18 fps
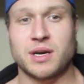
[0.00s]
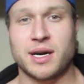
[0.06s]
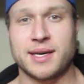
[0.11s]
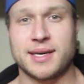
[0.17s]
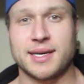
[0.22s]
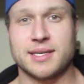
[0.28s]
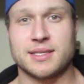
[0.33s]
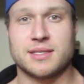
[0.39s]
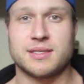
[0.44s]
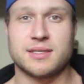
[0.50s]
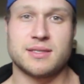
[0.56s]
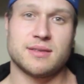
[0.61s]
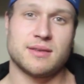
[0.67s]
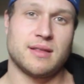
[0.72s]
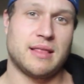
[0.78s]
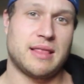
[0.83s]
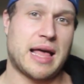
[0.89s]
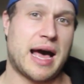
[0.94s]
I
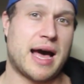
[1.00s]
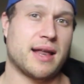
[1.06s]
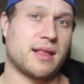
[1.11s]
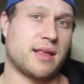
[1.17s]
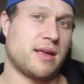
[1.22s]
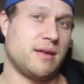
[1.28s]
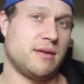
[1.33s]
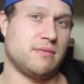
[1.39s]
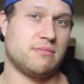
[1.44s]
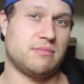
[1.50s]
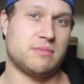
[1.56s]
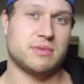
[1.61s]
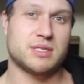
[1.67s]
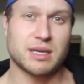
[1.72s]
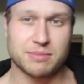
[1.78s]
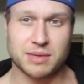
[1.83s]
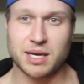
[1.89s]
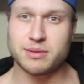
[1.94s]
guess that can
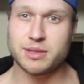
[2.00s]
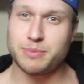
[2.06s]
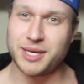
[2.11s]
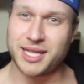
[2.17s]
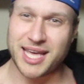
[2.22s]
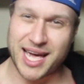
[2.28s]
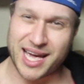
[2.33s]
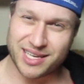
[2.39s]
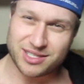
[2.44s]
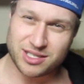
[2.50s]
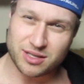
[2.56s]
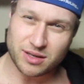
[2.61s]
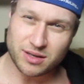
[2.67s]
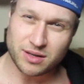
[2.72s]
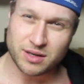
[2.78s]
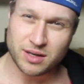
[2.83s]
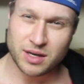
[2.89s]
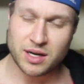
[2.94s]
sometimes be the
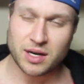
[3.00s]
answer.